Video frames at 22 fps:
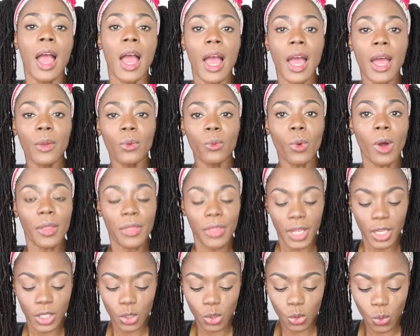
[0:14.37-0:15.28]
And what
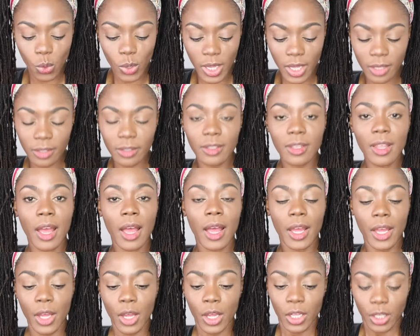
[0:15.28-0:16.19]
they do is
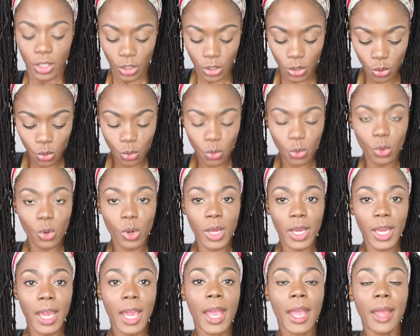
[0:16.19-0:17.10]
that
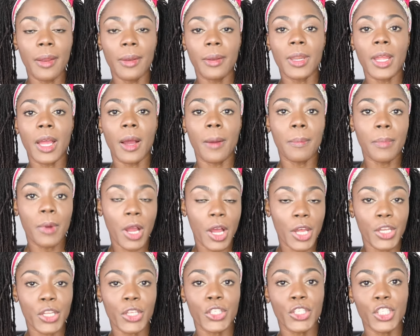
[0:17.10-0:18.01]
you get uh,
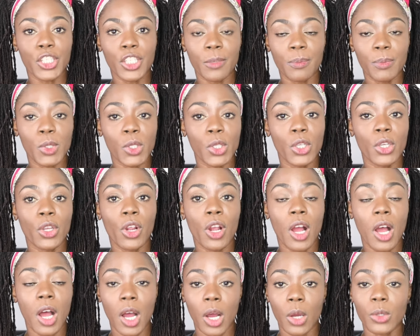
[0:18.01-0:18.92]
products shipped to your
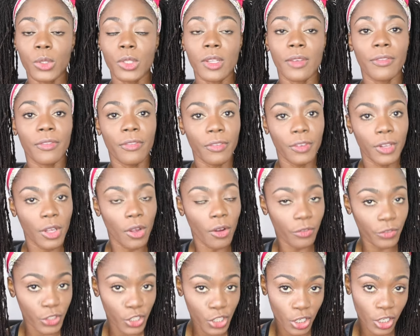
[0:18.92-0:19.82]
house free
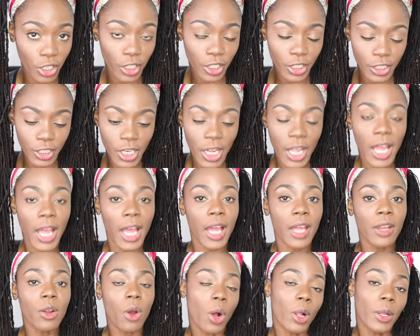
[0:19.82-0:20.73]
of charge,
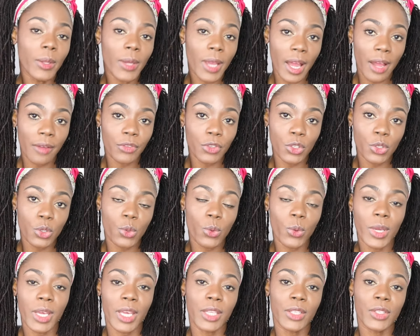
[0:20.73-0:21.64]
and all you have to
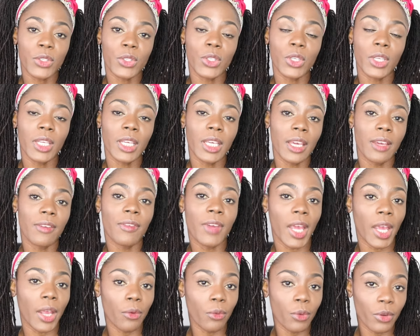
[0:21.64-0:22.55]
do is to give
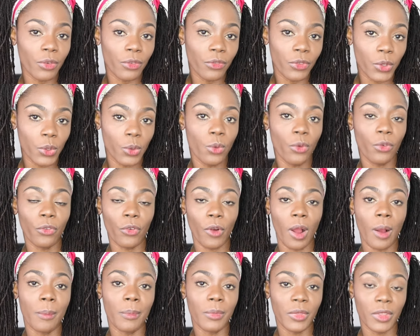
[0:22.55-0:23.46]
a review
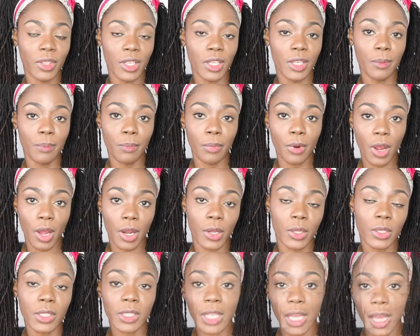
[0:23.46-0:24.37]
from the
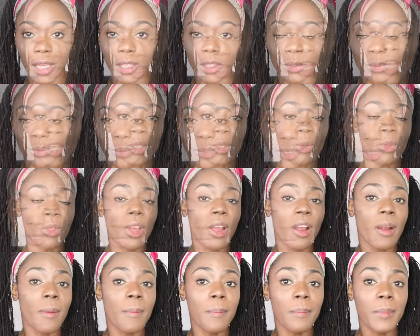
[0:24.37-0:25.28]
products that you receive. So
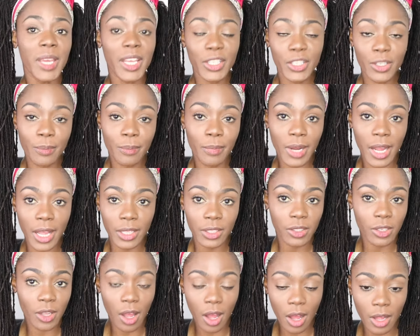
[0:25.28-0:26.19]
there are major
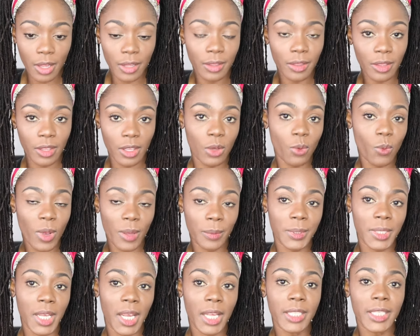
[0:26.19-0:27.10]
brands on the
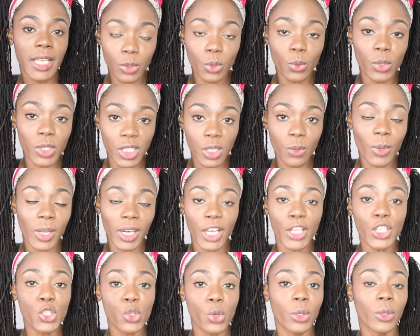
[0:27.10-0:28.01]
website. You will see when
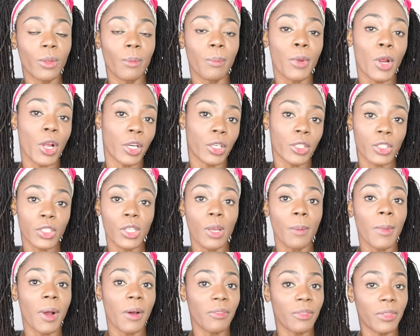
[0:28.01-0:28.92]
I show you the products
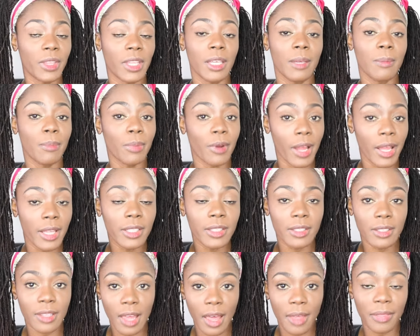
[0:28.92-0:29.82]
some of the
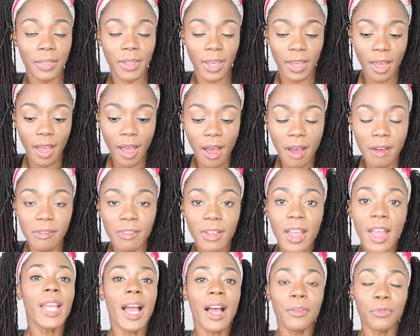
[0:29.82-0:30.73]
brands that they have.
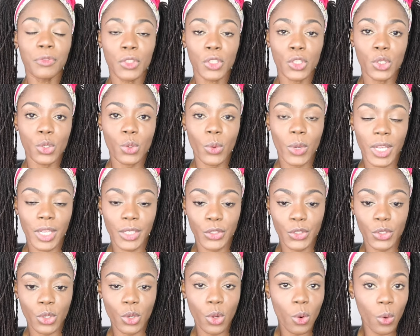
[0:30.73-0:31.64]
What you have to do
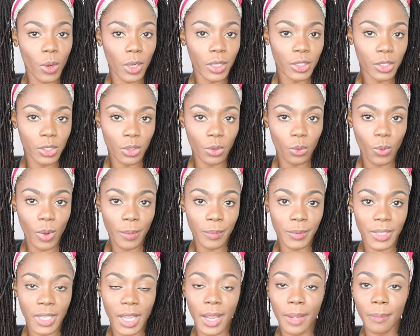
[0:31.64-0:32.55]
is to go onto the
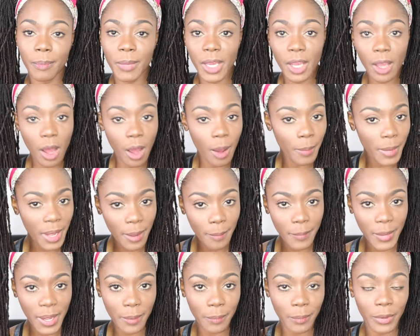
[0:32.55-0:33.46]
website, become a
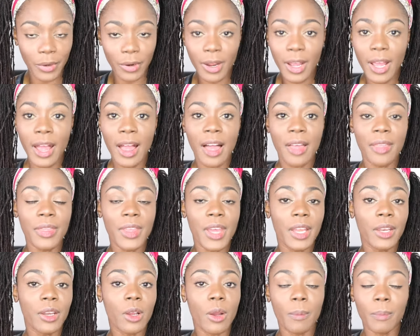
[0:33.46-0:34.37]
member, and
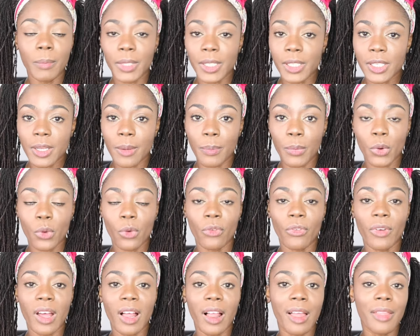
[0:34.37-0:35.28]
then complete a
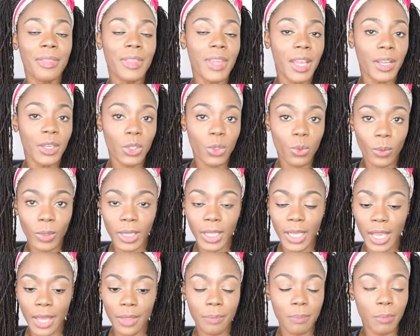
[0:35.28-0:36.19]
profile, and then you
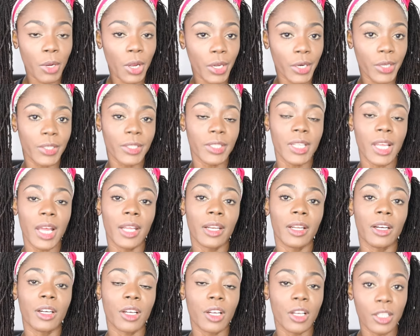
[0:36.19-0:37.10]
will get products
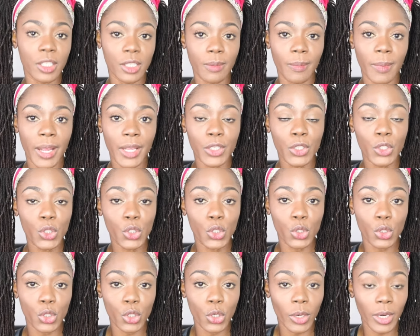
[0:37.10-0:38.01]
that are customized
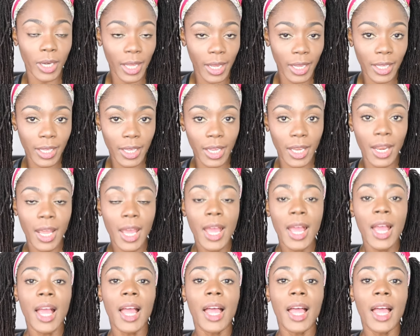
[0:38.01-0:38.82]
to your liking.